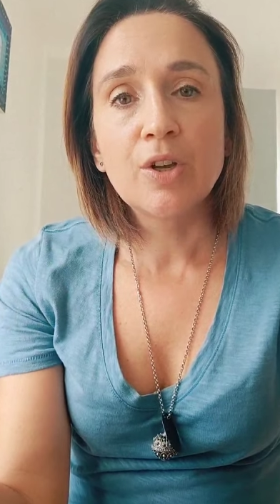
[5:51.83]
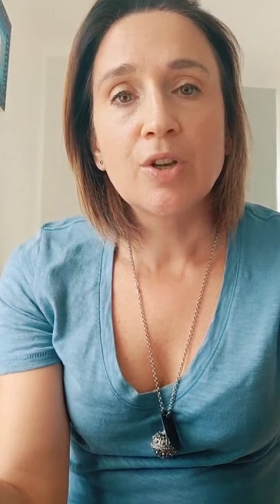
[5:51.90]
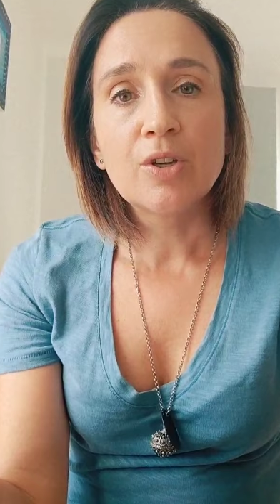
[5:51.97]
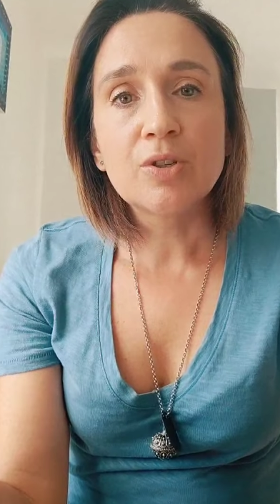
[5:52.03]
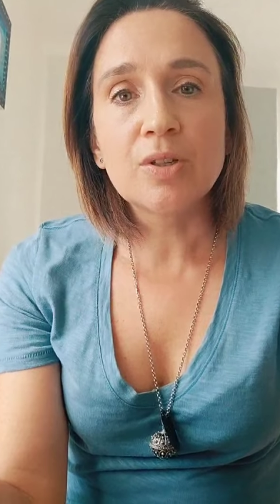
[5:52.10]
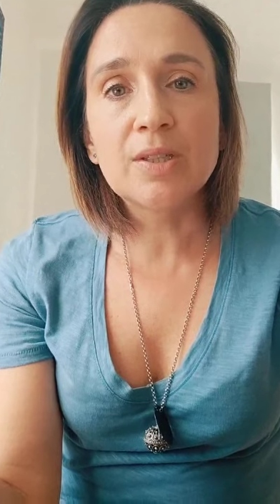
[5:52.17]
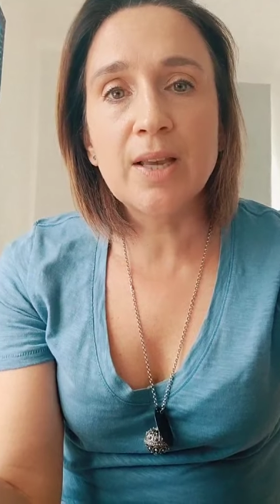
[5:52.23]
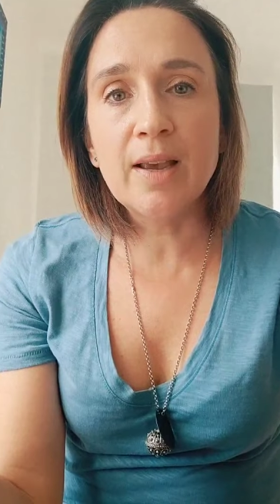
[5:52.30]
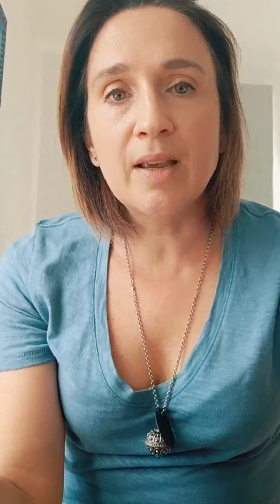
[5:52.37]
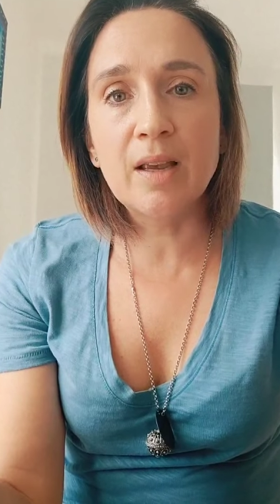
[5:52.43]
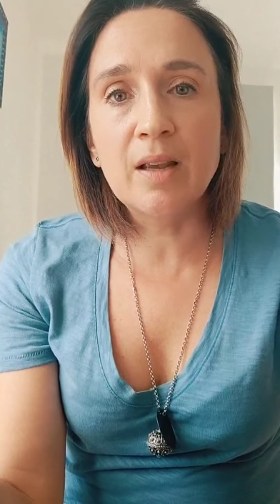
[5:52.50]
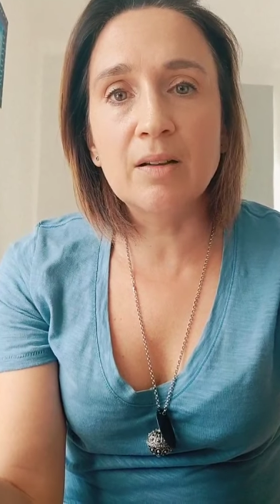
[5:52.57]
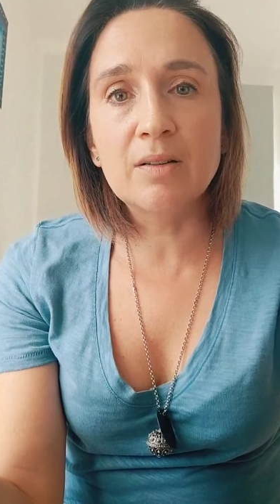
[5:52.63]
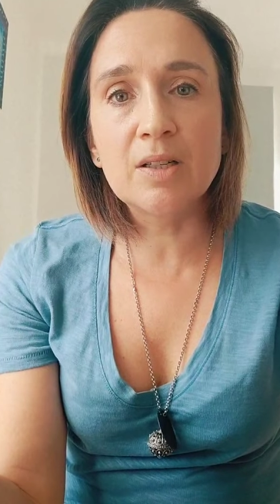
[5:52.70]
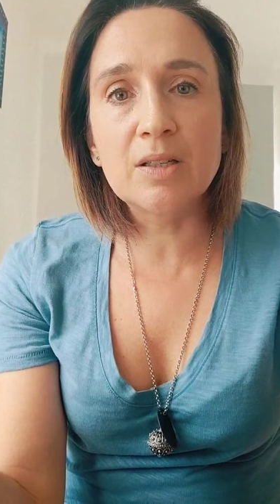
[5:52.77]
So
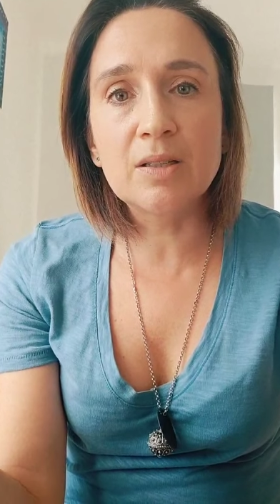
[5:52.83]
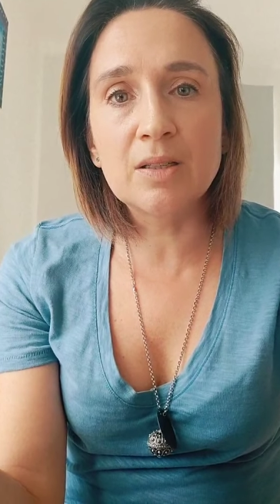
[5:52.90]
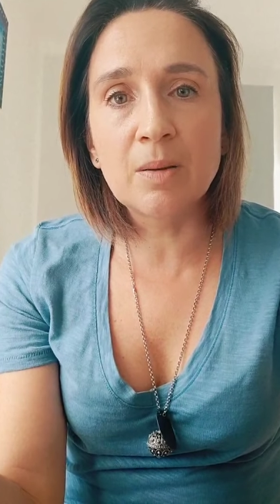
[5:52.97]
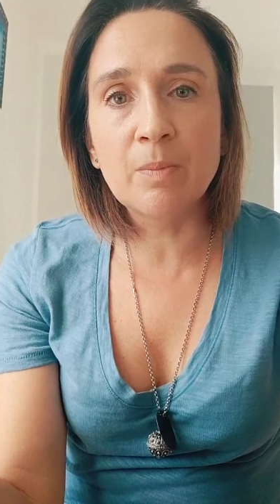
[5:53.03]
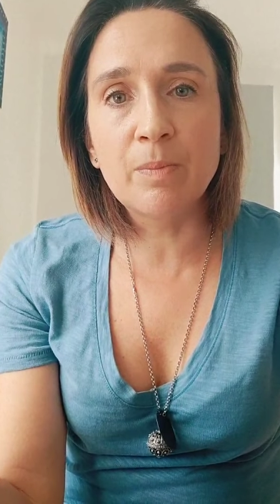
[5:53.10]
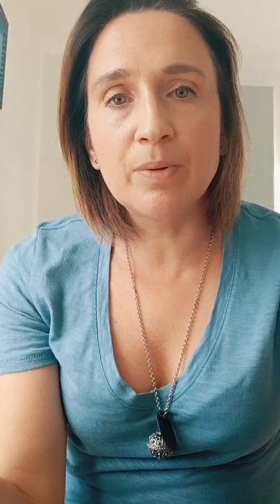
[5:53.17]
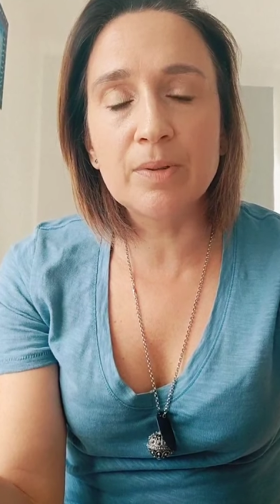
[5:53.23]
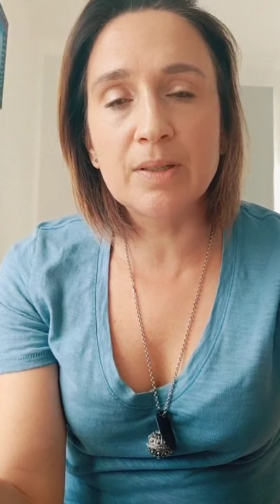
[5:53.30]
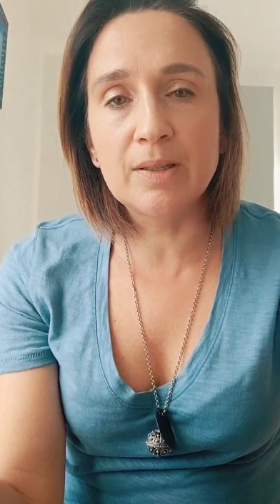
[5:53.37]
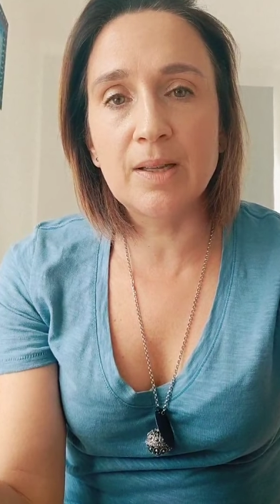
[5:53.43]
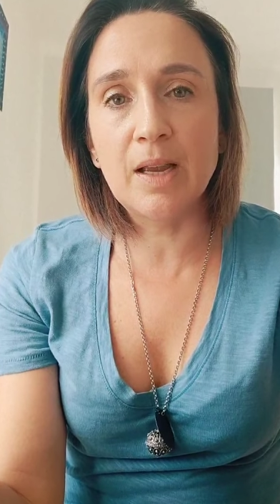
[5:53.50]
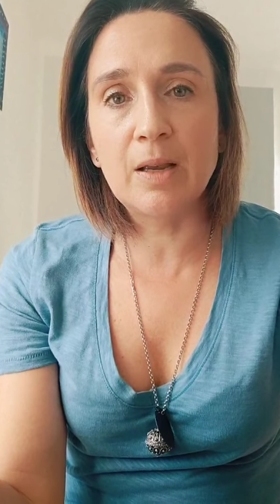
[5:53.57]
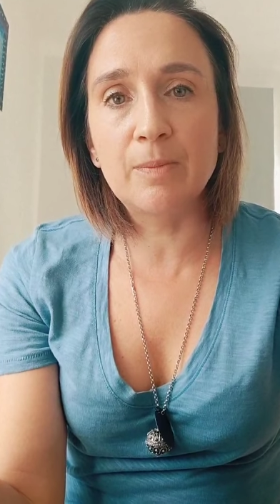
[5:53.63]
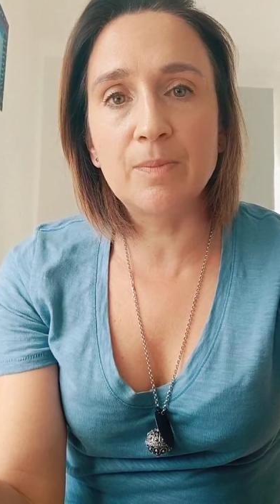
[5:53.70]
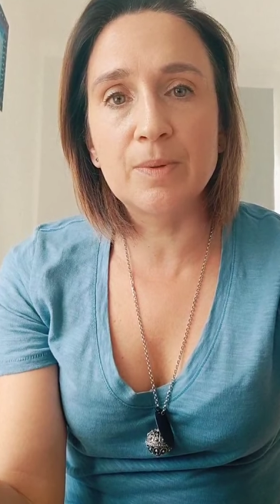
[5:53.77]
taking just simple
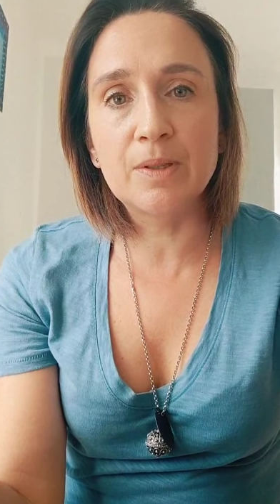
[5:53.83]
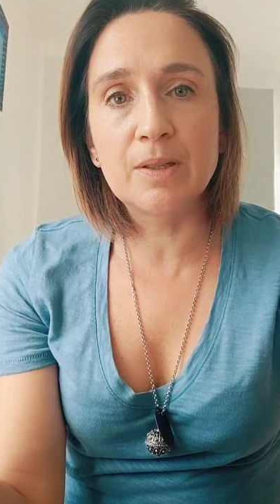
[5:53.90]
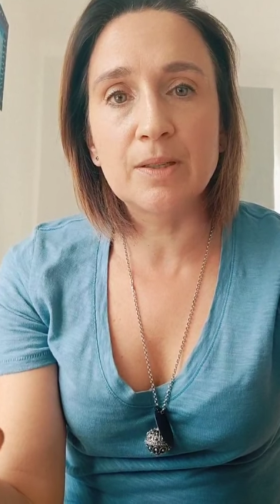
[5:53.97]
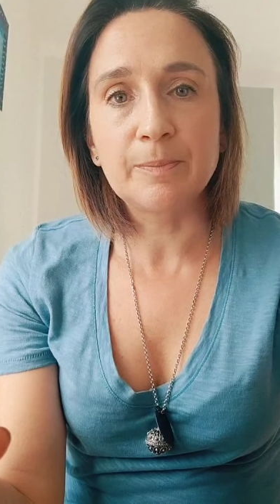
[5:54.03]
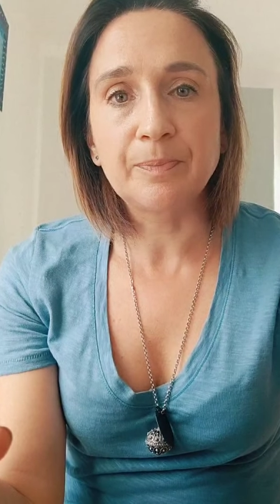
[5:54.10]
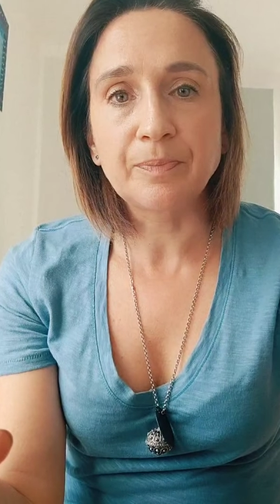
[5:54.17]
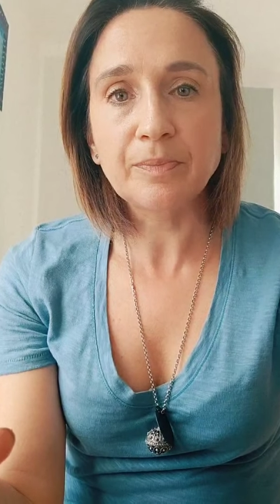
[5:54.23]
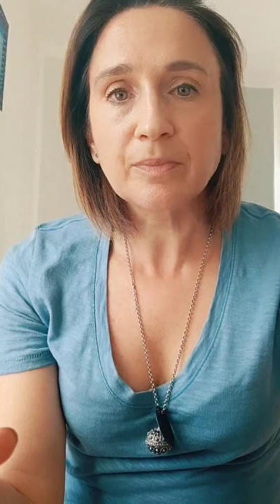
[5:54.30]
steps,